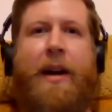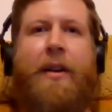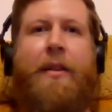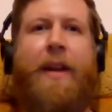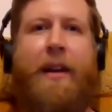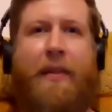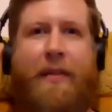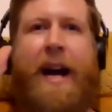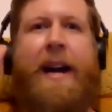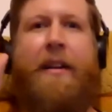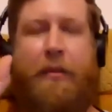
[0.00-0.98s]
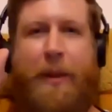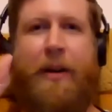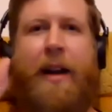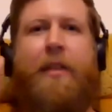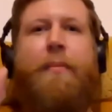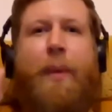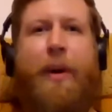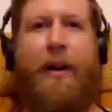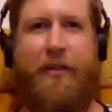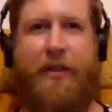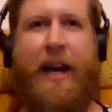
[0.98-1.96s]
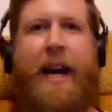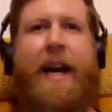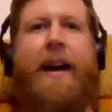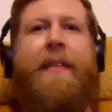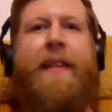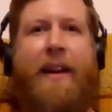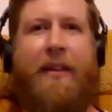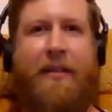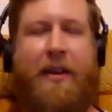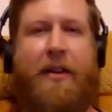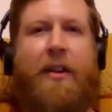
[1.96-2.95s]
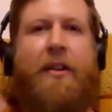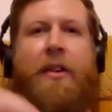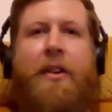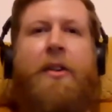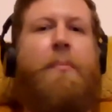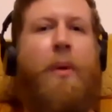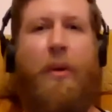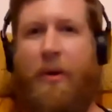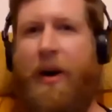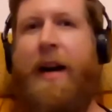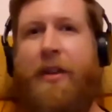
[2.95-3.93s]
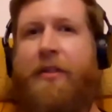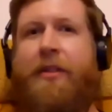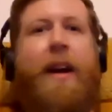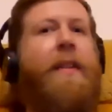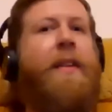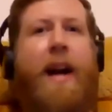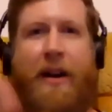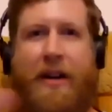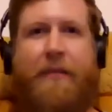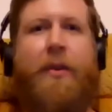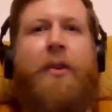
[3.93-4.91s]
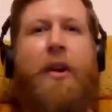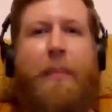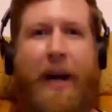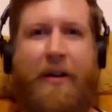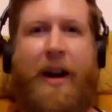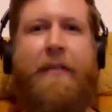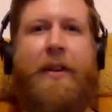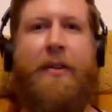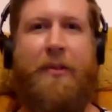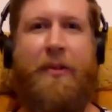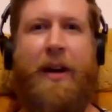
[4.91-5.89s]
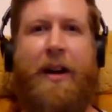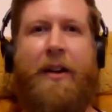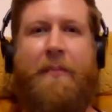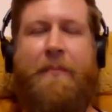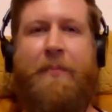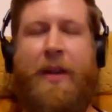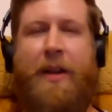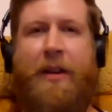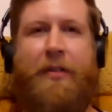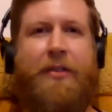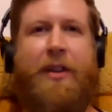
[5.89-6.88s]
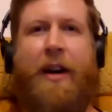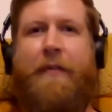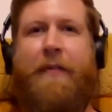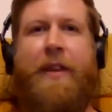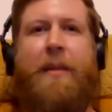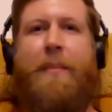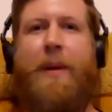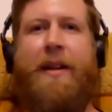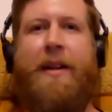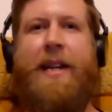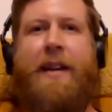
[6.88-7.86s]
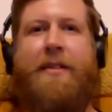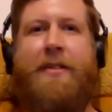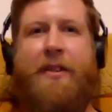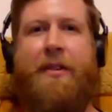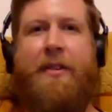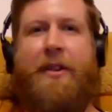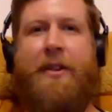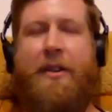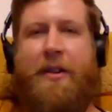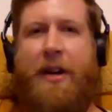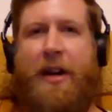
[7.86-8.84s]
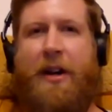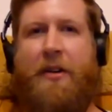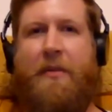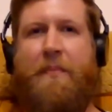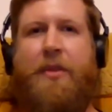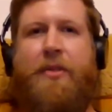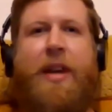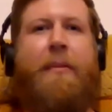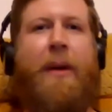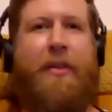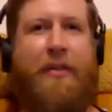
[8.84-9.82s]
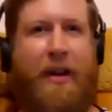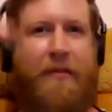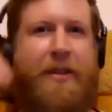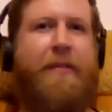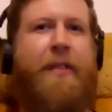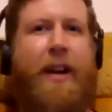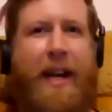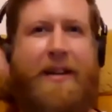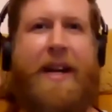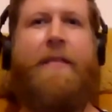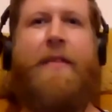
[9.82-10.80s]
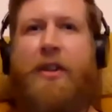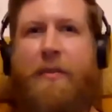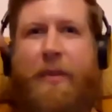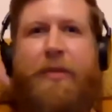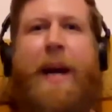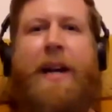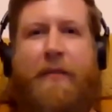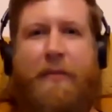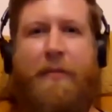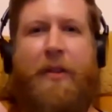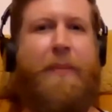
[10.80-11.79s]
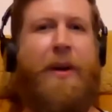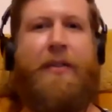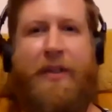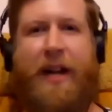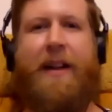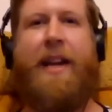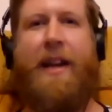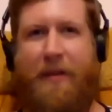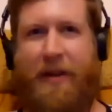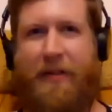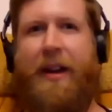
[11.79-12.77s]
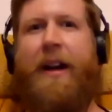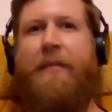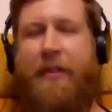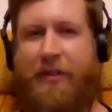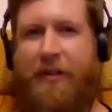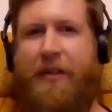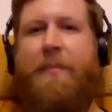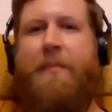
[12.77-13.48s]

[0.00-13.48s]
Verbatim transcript: I don't think it's that experience per se. I think it's you know more as you say the narrative autobiographical um, stuff, the ability to um, see oneself differently, to have a new perspective right. on one's personality and one's life, and so on.